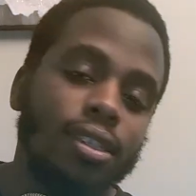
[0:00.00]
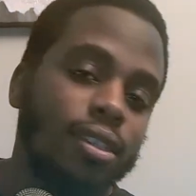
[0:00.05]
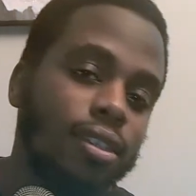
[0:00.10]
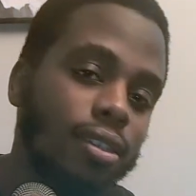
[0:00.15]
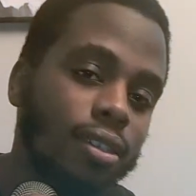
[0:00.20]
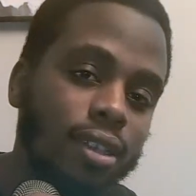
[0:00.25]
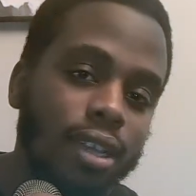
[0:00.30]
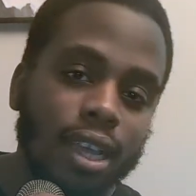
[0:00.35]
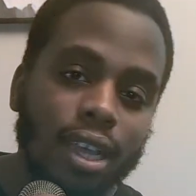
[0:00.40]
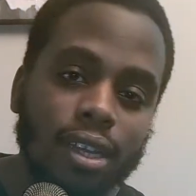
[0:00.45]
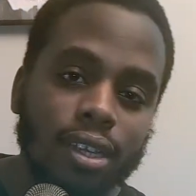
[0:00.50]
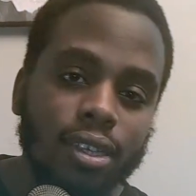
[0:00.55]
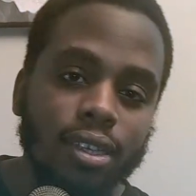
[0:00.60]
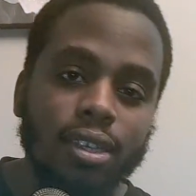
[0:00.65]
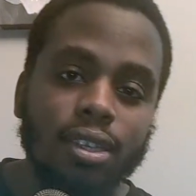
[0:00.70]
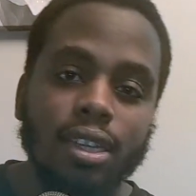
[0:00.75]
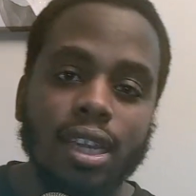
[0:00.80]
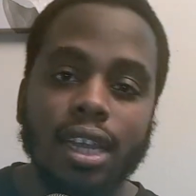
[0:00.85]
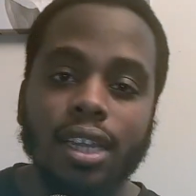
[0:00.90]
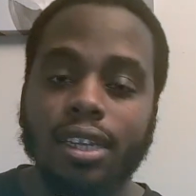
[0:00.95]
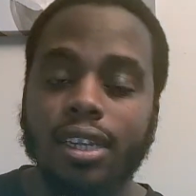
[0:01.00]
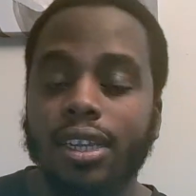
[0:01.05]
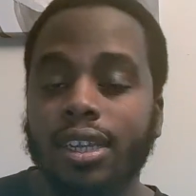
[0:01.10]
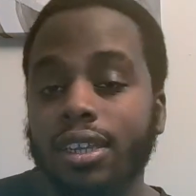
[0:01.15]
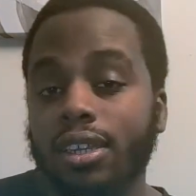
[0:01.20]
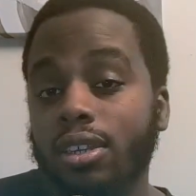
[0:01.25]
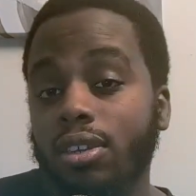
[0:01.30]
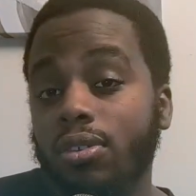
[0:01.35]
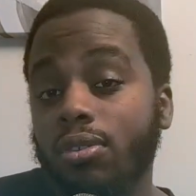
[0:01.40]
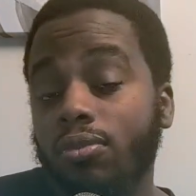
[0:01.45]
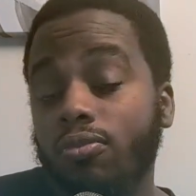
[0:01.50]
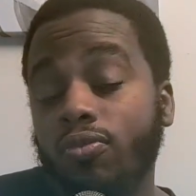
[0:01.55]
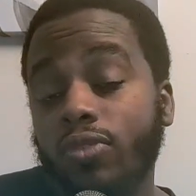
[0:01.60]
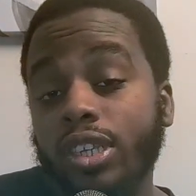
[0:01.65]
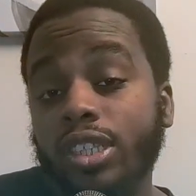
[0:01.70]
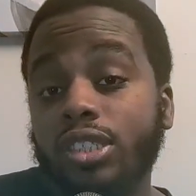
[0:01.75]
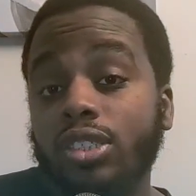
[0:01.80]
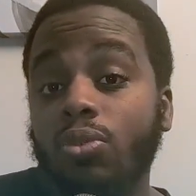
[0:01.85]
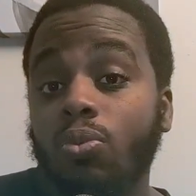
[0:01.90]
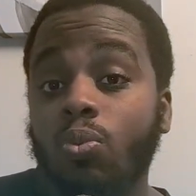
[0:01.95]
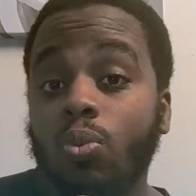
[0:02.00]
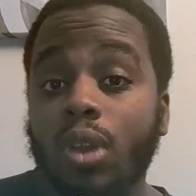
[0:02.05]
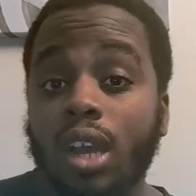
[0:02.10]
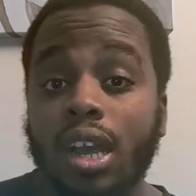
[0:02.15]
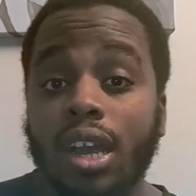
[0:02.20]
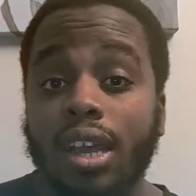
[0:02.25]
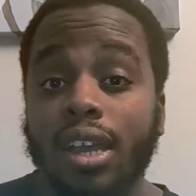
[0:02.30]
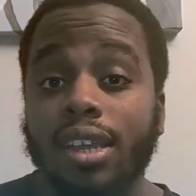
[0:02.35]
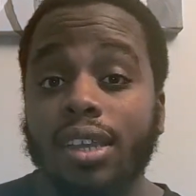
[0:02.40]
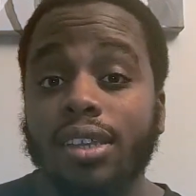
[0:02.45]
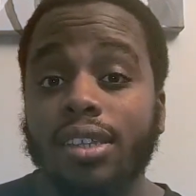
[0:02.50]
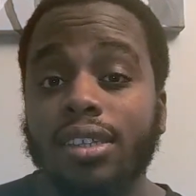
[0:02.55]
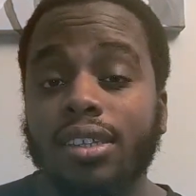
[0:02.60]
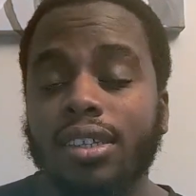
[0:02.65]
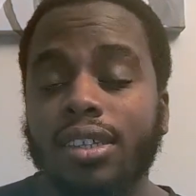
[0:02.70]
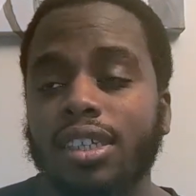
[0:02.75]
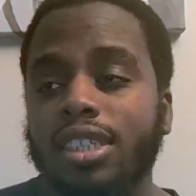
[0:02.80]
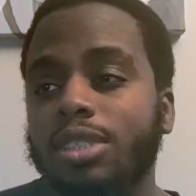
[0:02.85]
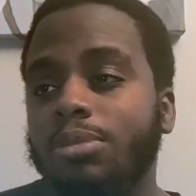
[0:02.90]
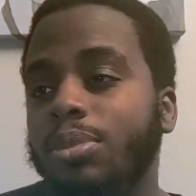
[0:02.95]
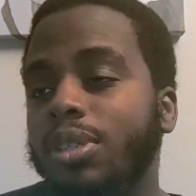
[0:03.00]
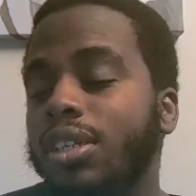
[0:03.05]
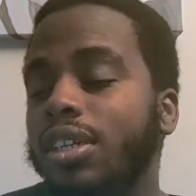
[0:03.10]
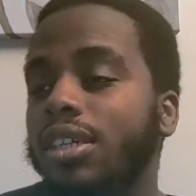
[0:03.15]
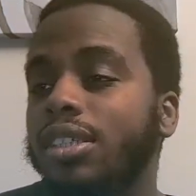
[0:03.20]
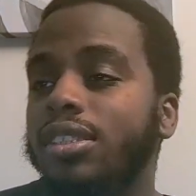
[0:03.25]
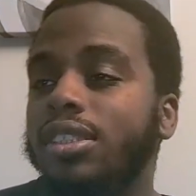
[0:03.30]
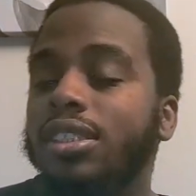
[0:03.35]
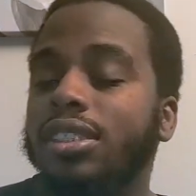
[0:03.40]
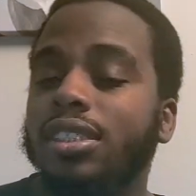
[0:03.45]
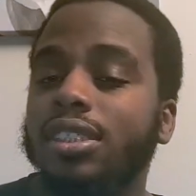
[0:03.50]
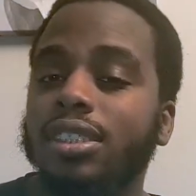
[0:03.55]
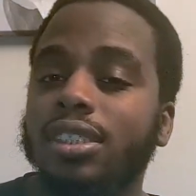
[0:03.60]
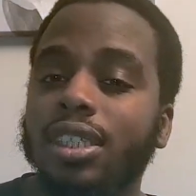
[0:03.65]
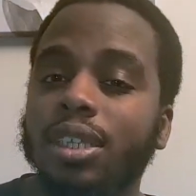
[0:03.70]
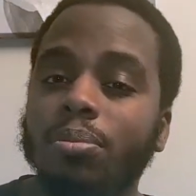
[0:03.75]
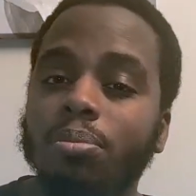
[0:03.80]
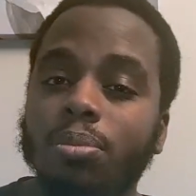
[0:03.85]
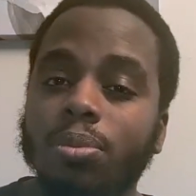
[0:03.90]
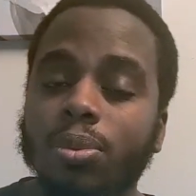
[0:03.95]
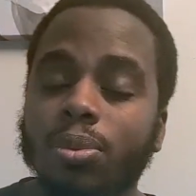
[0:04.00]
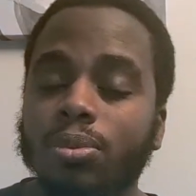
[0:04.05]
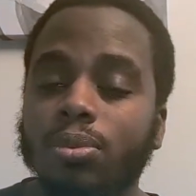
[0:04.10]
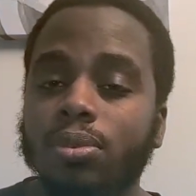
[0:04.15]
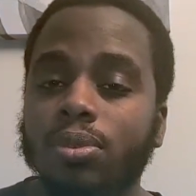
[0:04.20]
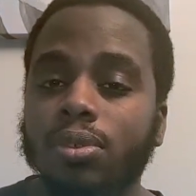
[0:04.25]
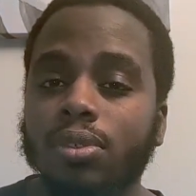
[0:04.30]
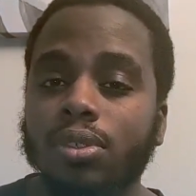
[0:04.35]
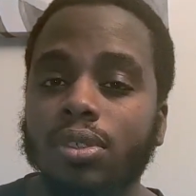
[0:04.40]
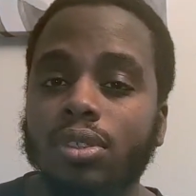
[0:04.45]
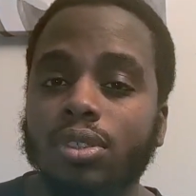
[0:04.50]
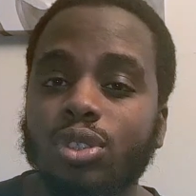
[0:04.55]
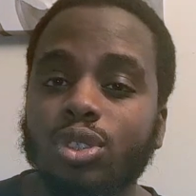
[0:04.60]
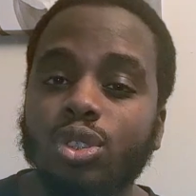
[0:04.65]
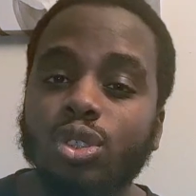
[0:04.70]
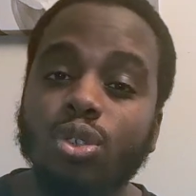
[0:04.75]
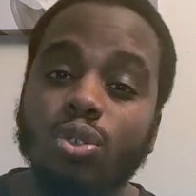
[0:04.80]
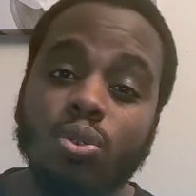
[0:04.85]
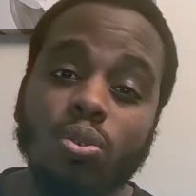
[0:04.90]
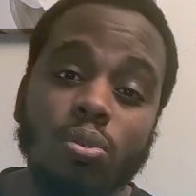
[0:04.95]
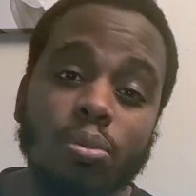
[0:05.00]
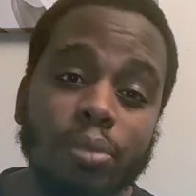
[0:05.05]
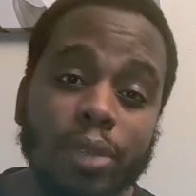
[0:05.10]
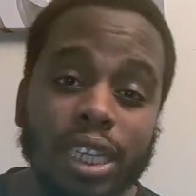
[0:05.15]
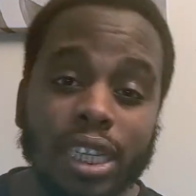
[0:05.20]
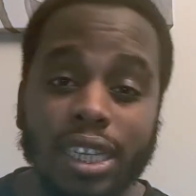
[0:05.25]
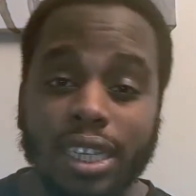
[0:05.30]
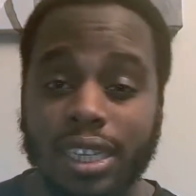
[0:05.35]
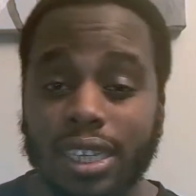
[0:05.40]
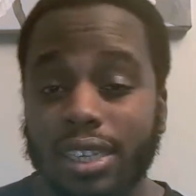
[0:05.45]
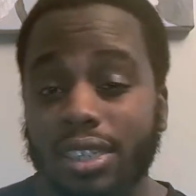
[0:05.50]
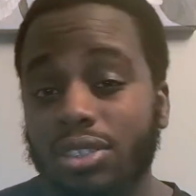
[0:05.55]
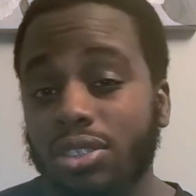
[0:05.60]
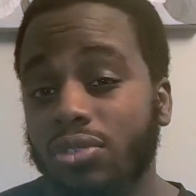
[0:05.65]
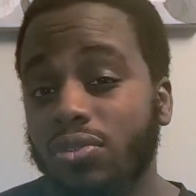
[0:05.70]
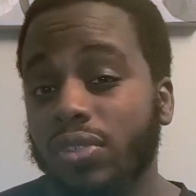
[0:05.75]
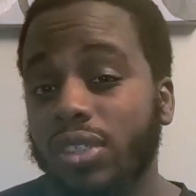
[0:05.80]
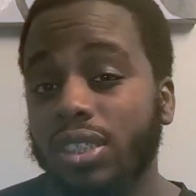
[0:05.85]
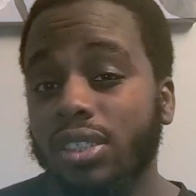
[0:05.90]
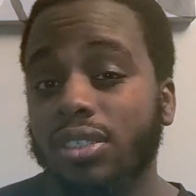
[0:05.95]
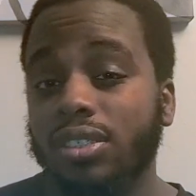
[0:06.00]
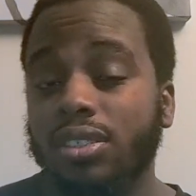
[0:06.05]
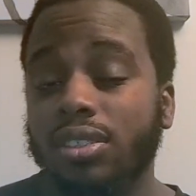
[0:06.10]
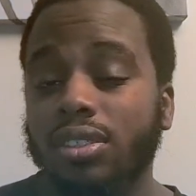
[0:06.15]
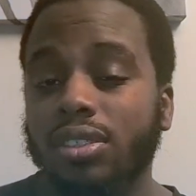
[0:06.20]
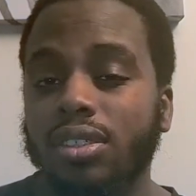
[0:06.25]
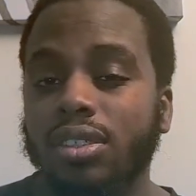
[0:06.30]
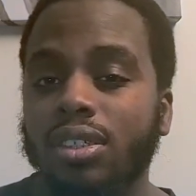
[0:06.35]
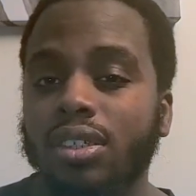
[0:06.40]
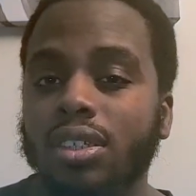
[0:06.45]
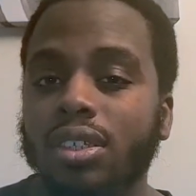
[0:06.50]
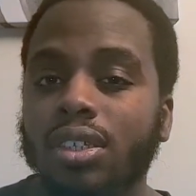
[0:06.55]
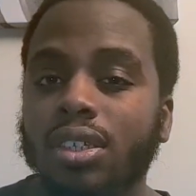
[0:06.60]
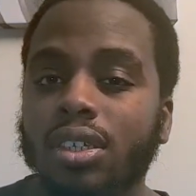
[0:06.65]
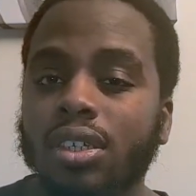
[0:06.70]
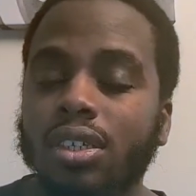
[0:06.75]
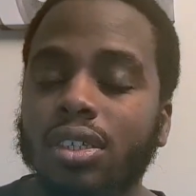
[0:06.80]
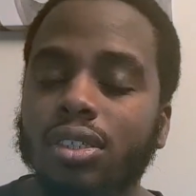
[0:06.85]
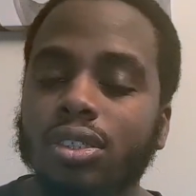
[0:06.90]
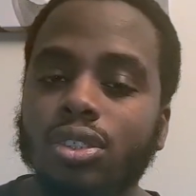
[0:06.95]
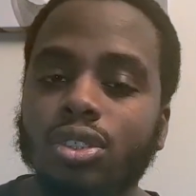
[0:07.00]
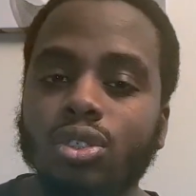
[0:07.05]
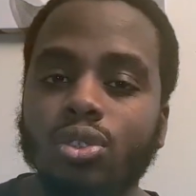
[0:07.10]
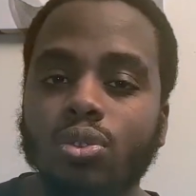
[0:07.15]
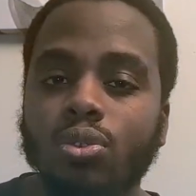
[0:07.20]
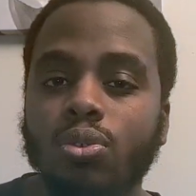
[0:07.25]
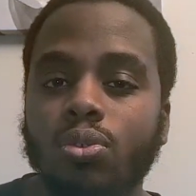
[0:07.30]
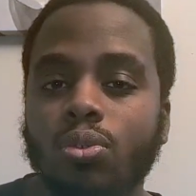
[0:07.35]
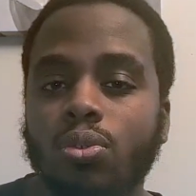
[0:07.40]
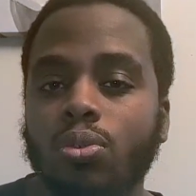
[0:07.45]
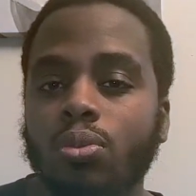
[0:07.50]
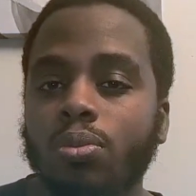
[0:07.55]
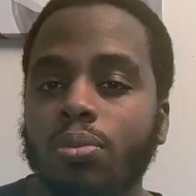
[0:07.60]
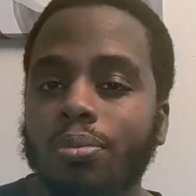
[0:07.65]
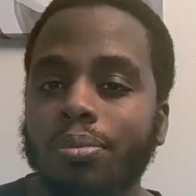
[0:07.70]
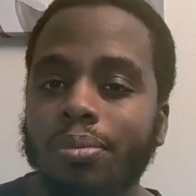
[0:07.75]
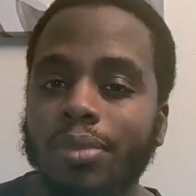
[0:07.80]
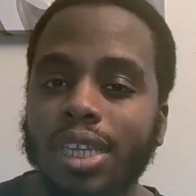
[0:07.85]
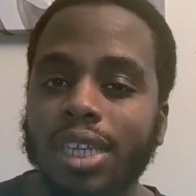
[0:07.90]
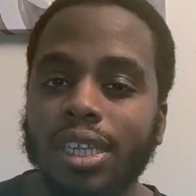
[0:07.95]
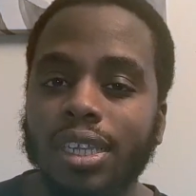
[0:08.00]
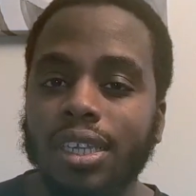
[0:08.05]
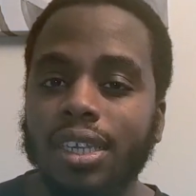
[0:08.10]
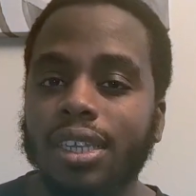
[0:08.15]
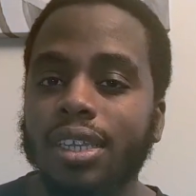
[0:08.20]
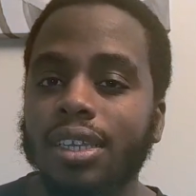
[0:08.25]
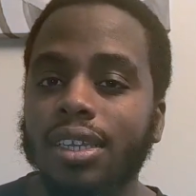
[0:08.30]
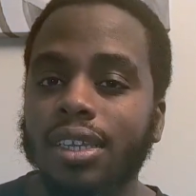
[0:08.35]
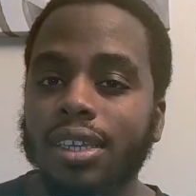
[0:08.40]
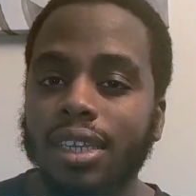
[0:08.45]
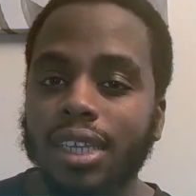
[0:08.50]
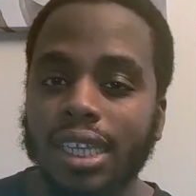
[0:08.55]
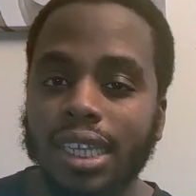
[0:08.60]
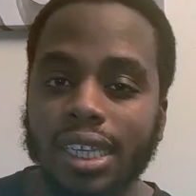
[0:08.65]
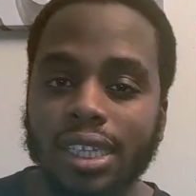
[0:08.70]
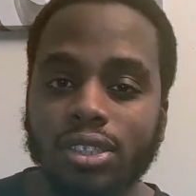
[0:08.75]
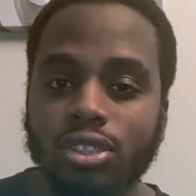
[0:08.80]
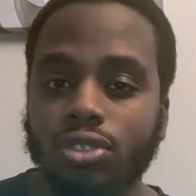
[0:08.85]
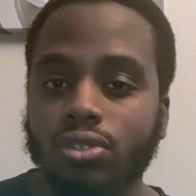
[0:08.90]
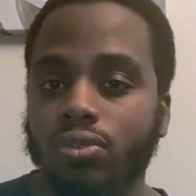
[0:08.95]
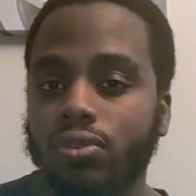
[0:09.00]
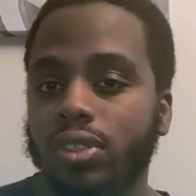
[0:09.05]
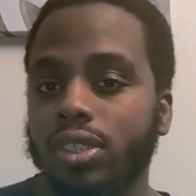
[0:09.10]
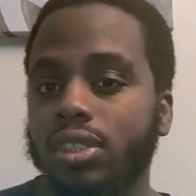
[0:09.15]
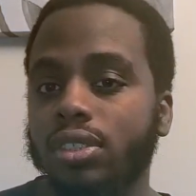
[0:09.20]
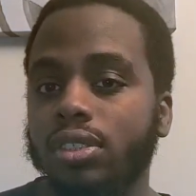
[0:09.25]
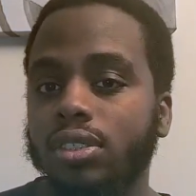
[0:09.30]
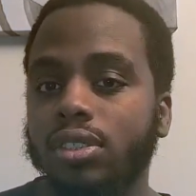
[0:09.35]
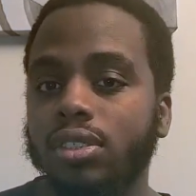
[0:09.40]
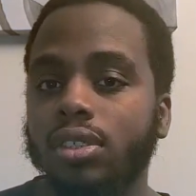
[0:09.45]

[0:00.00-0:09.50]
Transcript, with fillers: Not a good idea. No reason why is because it's simple. Too many injuries. Too many injuries.